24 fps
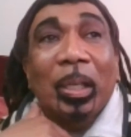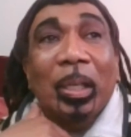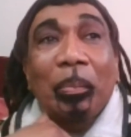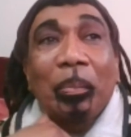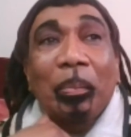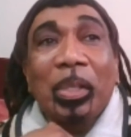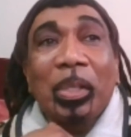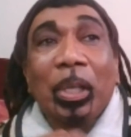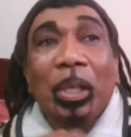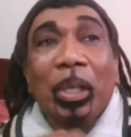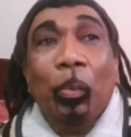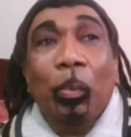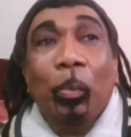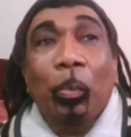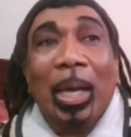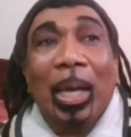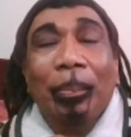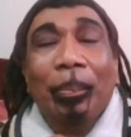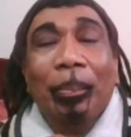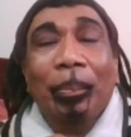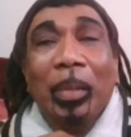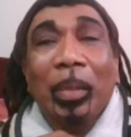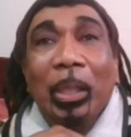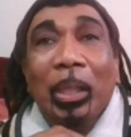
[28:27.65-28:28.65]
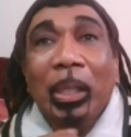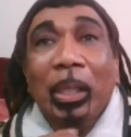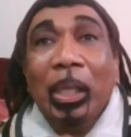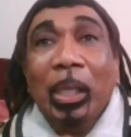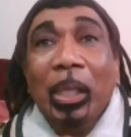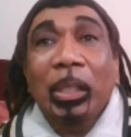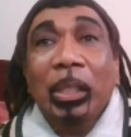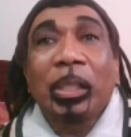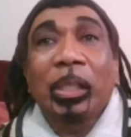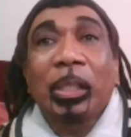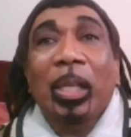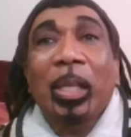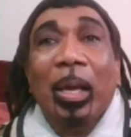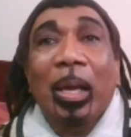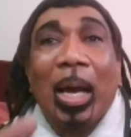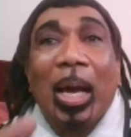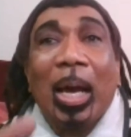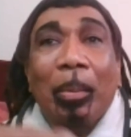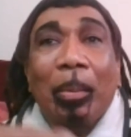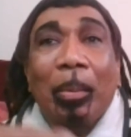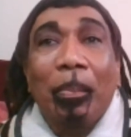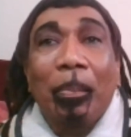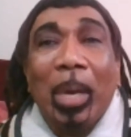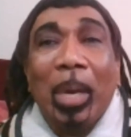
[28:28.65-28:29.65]
Me said, what happening? She said,
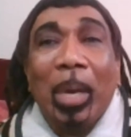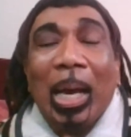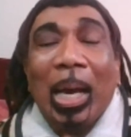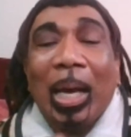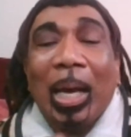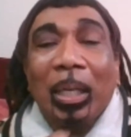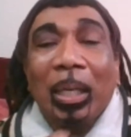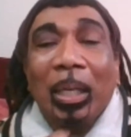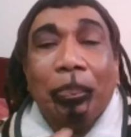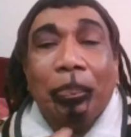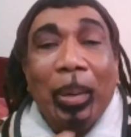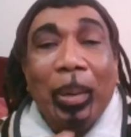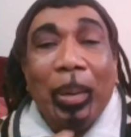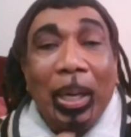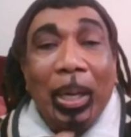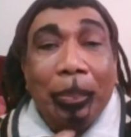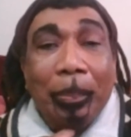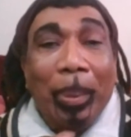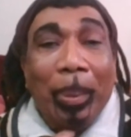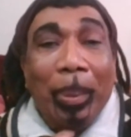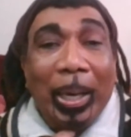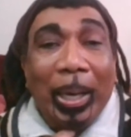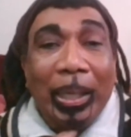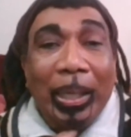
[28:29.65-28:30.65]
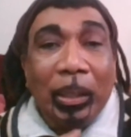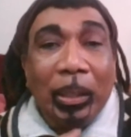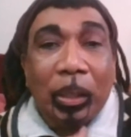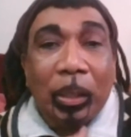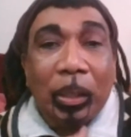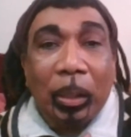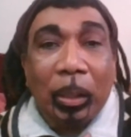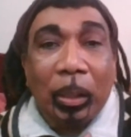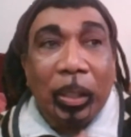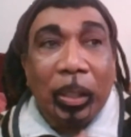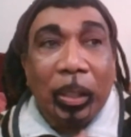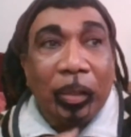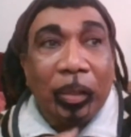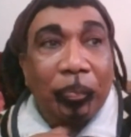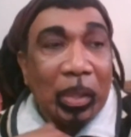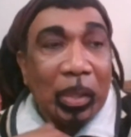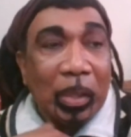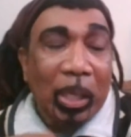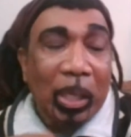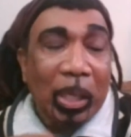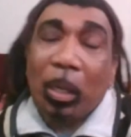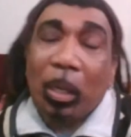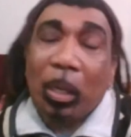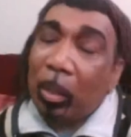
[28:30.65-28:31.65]
I'm packing to leave. Me
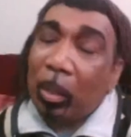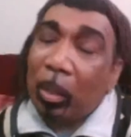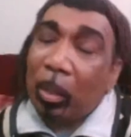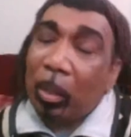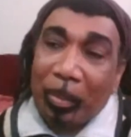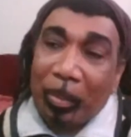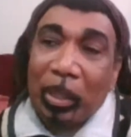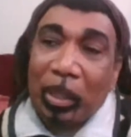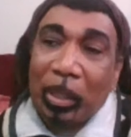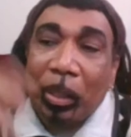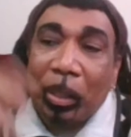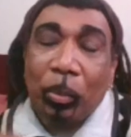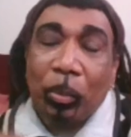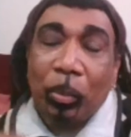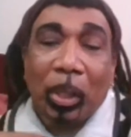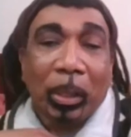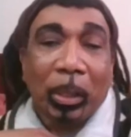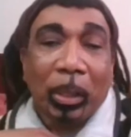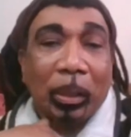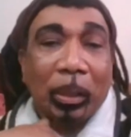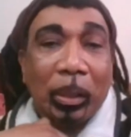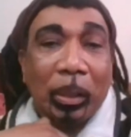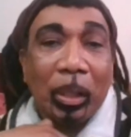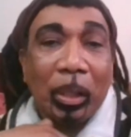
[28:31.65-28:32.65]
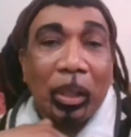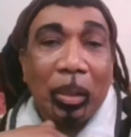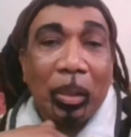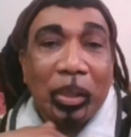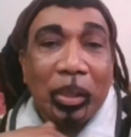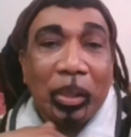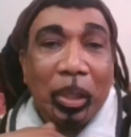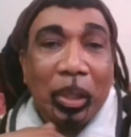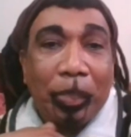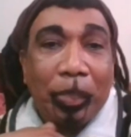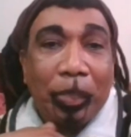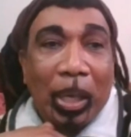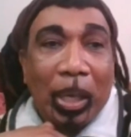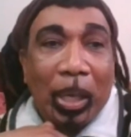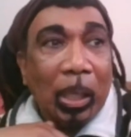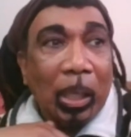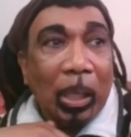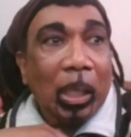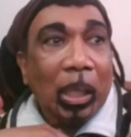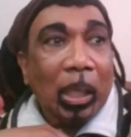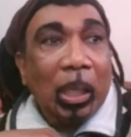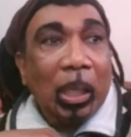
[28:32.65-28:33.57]
said, all right, make sure you go on. You know, she packed.